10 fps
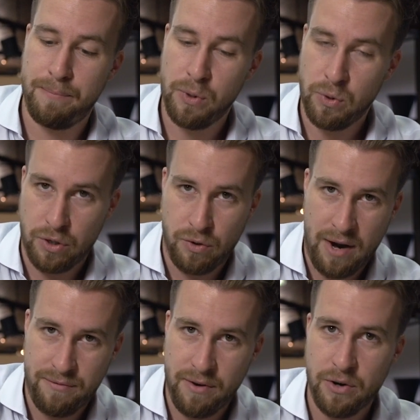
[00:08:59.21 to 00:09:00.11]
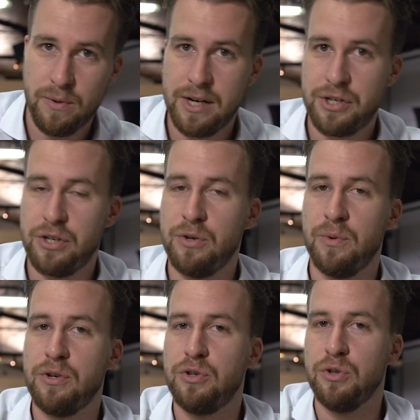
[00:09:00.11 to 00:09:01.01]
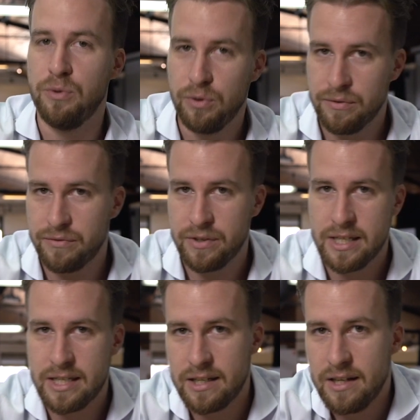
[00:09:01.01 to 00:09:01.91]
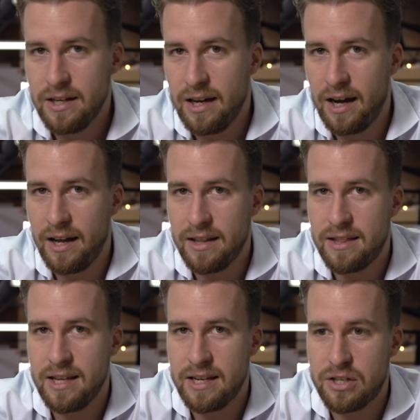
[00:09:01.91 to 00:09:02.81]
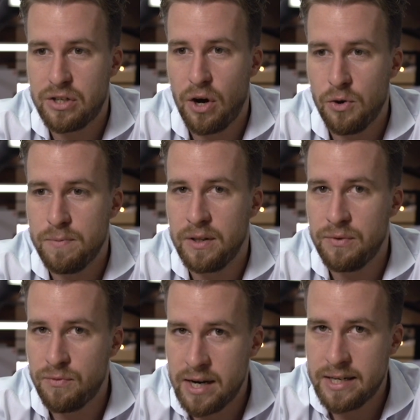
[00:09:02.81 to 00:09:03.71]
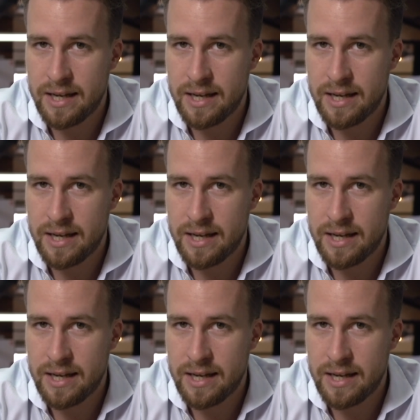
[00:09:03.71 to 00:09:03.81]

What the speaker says: build a great valuation, you want to do all of these things to ultimately raise